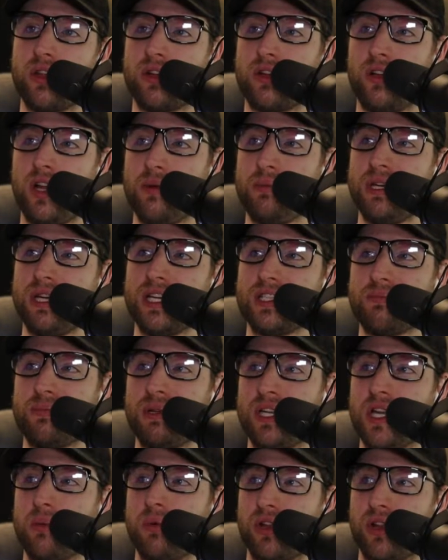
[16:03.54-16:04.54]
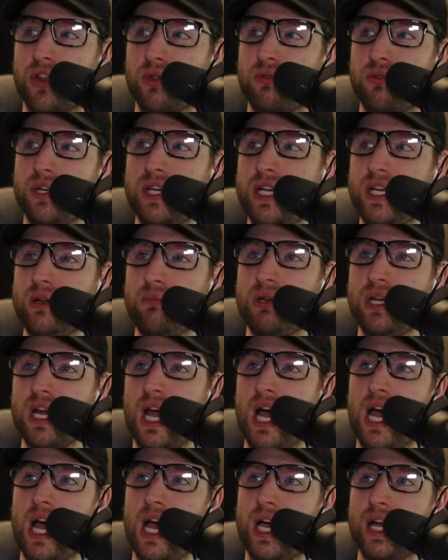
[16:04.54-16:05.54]
Columbia has been number 3
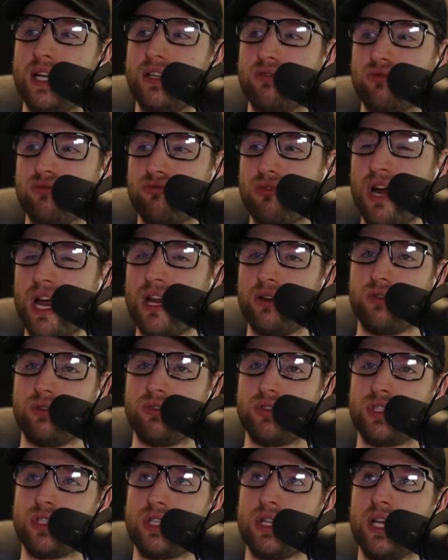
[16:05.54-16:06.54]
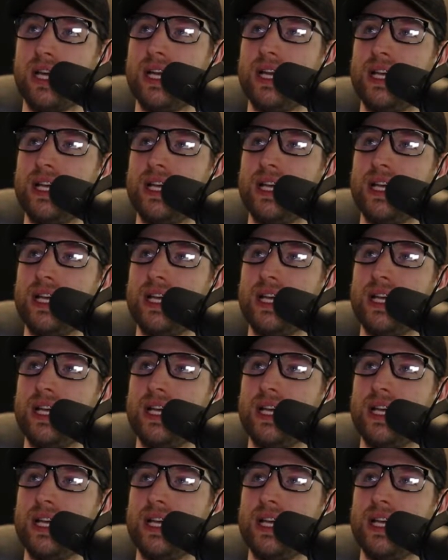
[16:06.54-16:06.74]
behind Reynolds.